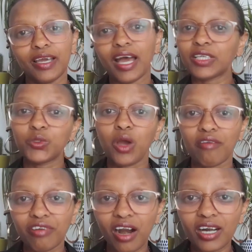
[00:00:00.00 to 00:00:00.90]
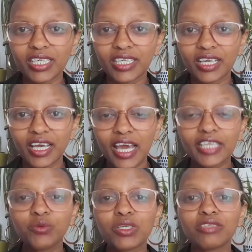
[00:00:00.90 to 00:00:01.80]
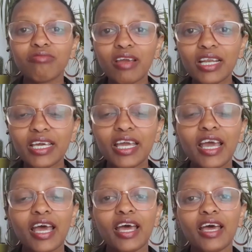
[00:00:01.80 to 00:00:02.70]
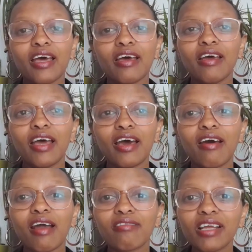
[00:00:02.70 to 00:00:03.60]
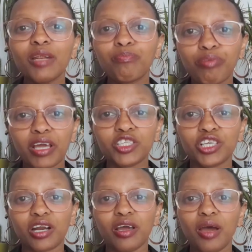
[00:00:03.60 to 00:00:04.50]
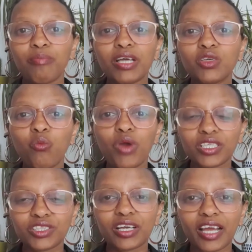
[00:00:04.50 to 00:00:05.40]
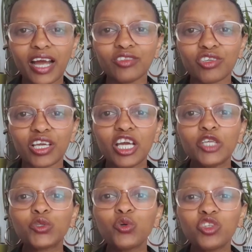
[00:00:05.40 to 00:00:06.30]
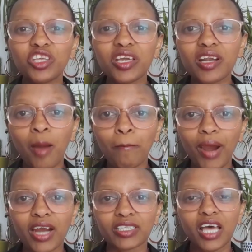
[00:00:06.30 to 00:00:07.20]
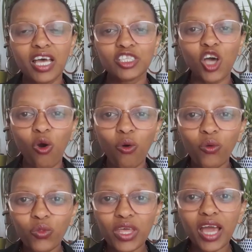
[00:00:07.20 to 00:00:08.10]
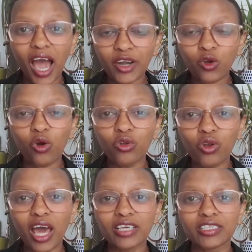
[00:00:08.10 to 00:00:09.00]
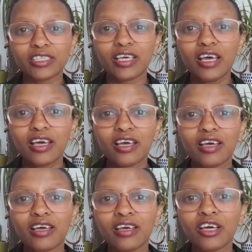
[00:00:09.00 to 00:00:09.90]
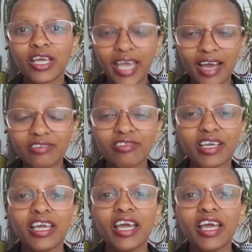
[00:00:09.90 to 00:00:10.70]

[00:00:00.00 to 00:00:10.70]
As you have heard, it was really a real pressure by the Western country to tear apart the only uncolonized country